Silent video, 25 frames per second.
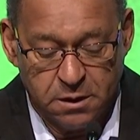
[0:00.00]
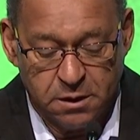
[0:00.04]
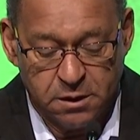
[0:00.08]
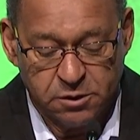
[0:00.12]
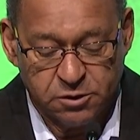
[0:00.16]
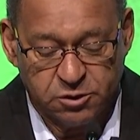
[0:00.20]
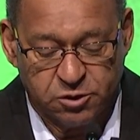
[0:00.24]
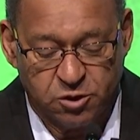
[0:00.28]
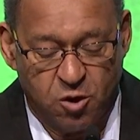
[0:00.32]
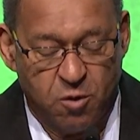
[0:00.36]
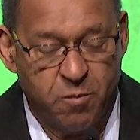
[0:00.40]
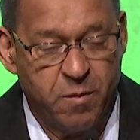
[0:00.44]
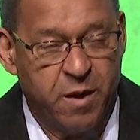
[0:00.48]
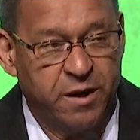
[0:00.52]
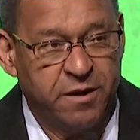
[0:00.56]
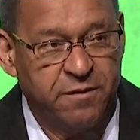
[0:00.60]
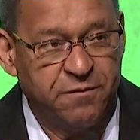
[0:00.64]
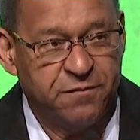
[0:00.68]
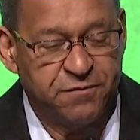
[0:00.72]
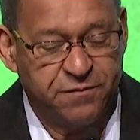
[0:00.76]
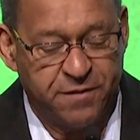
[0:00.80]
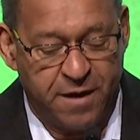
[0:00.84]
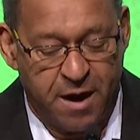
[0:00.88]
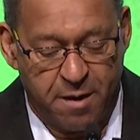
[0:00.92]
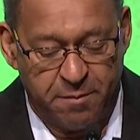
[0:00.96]
so many
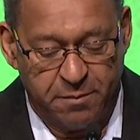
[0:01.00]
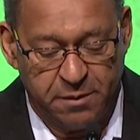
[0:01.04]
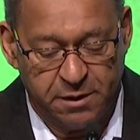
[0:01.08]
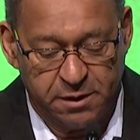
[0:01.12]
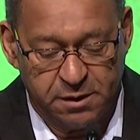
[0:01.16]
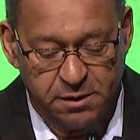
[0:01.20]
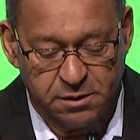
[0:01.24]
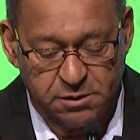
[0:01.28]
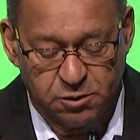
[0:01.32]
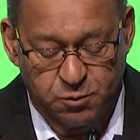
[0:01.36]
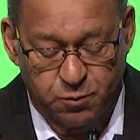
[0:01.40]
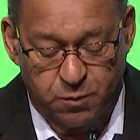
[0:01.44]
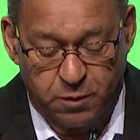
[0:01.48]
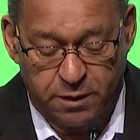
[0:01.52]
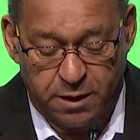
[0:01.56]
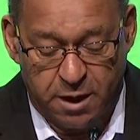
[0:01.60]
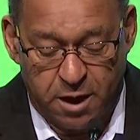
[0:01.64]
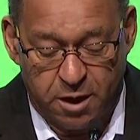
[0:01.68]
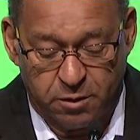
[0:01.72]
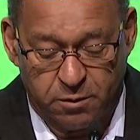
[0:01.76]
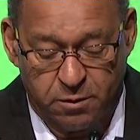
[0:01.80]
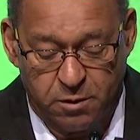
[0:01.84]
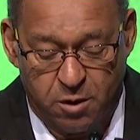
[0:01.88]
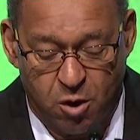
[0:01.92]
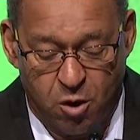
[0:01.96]
families
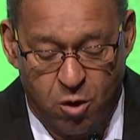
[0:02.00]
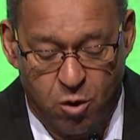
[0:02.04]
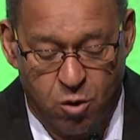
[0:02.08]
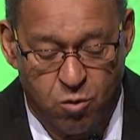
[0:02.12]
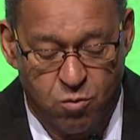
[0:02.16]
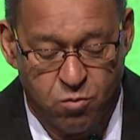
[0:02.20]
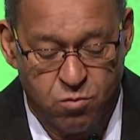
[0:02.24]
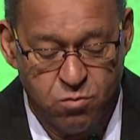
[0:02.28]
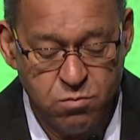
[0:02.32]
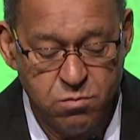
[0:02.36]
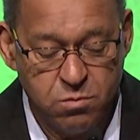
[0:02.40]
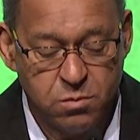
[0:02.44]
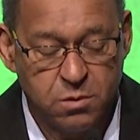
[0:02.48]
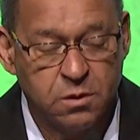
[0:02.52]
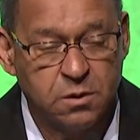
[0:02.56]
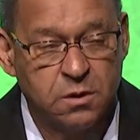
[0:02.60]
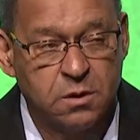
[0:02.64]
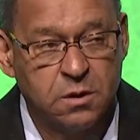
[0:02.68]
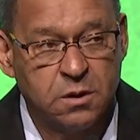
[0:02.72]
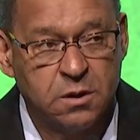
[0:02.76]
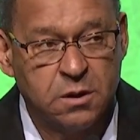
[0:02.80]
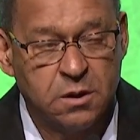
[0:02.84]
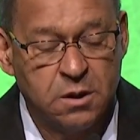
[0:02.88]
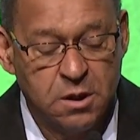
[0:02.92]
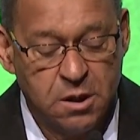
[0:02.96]
without a home,
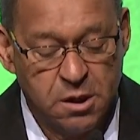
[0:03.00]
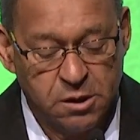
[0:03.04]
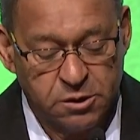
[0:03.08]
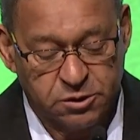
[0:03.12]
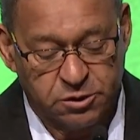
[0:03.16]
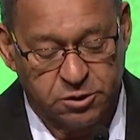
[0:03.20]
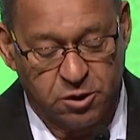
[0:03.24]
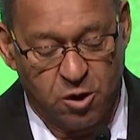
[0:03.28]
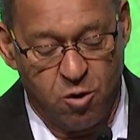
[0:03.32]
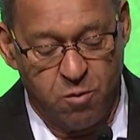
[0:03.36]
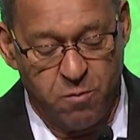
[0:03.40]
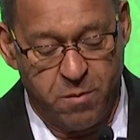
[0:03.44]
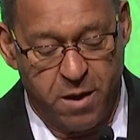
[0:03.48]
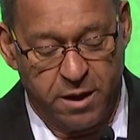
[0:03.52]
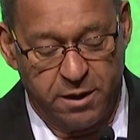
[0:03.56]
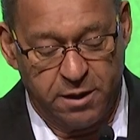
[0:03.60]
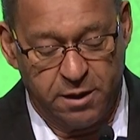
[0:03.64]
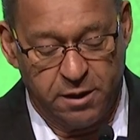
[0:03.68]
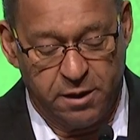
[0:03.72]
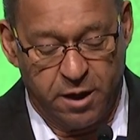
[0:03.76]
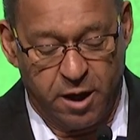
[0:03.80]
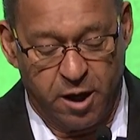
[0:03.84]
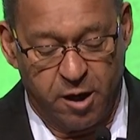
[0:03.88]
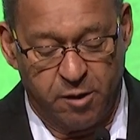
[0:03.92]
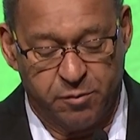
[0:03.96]
so many
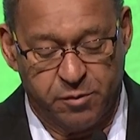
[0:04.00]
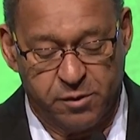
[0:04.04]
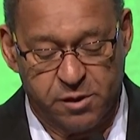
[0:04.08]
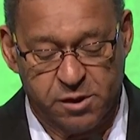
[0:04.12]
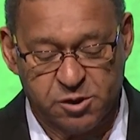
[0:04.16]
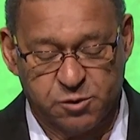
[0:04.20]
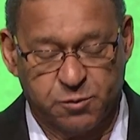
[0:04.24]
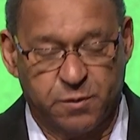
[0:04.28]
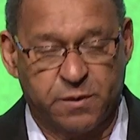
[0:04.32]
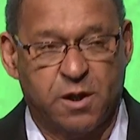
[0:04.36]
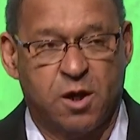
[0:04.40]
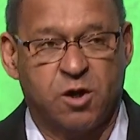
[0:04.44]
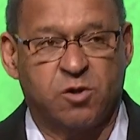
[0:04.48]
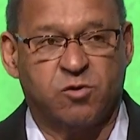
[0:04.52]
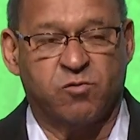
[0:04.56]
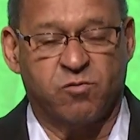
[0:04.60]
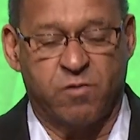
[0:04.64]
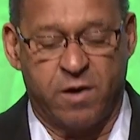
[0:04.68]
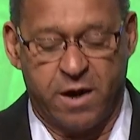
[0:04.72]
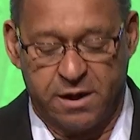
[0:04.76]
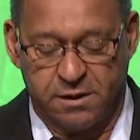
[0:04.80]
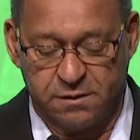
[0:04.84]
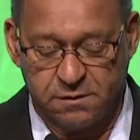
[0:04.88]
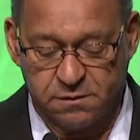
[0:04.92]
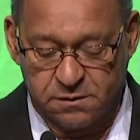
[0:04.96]
laborers without
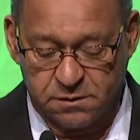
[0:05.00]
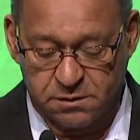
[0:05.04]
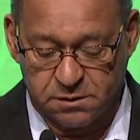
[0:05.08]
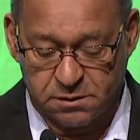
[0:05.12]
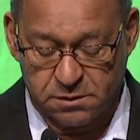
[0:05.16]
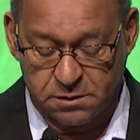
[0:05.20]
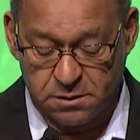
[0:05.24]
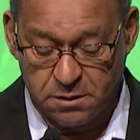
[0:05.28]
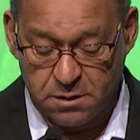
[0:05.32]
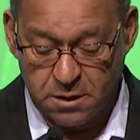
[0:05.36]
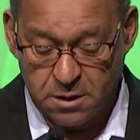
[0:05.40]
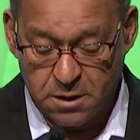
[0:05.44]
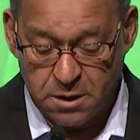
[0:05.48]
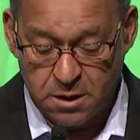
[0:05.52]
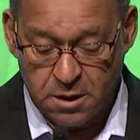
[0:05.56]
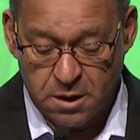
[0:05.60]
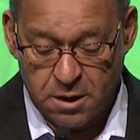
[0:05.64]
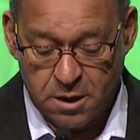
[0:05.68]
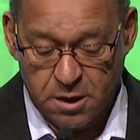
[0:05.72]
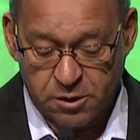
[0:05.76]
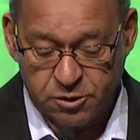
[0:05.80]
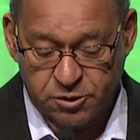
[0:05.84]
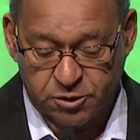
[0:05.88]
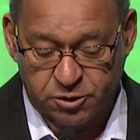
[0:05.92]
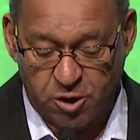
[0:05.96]
rights,
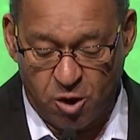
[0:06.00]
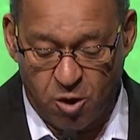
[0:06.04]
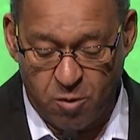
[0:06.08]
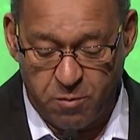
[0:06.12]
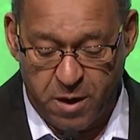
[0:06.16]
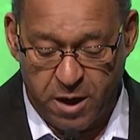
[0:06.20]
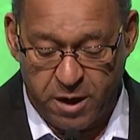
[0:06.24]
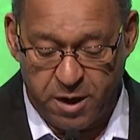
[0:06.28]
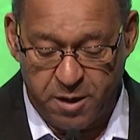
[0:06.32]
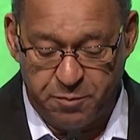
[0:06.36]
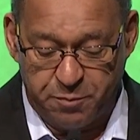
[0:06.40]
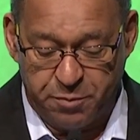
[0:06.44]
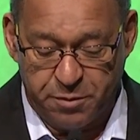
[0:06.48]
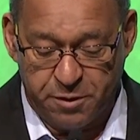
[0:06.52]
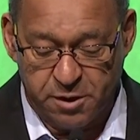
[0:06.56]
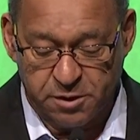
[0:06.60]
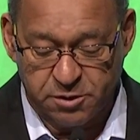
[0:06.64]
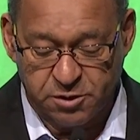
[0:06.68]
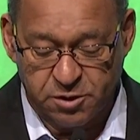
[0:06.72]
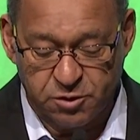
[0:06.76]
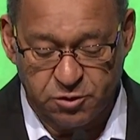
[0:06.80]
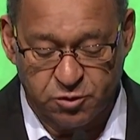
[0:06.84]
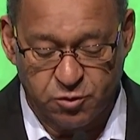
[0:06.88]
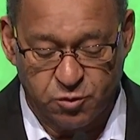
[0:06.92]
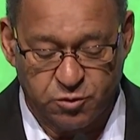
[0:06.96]
so many
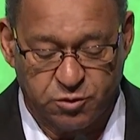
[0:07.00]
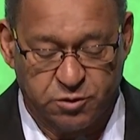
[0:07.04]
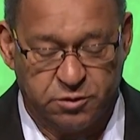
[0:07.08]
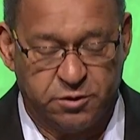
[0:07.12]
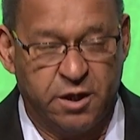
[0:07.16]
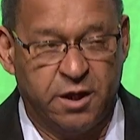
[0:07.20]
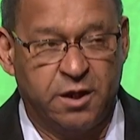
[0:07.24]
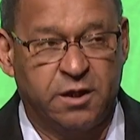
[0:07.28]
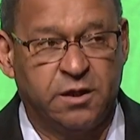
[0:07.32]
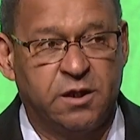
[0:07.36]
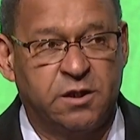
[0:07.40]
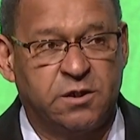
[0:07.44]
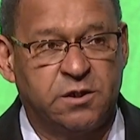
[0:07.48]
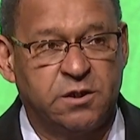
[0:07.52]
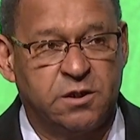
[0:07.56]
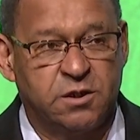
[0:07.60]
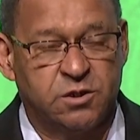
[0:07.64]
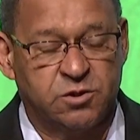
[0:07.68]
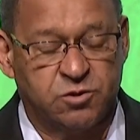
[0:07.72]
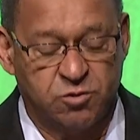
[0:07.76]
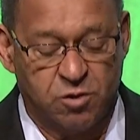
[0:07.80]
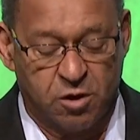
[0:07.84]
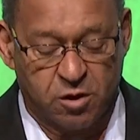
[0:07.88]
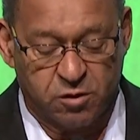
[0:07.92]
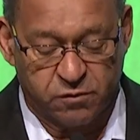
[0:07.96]
persons whose dignity
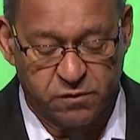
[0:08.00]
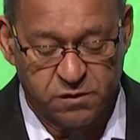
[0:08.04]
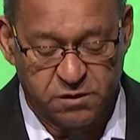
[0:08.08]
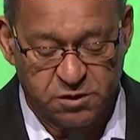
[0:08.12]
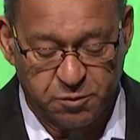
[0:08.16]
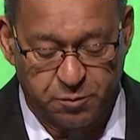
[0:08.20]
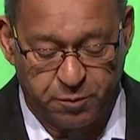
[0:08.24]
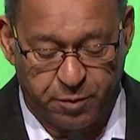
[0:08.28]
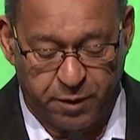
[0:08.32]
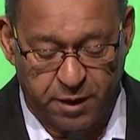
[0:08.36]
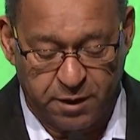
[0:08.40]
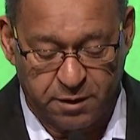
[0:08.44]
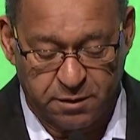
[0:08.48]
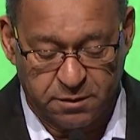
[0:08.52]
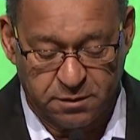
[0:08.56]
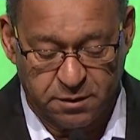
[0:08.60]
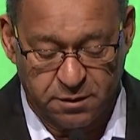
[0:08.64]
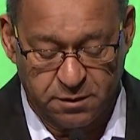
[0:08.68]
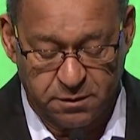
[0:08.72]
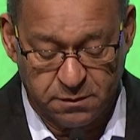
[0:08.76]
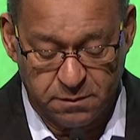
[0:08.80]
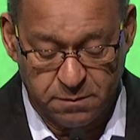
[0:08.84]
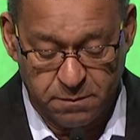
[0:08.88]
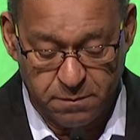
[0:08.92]
is not respected?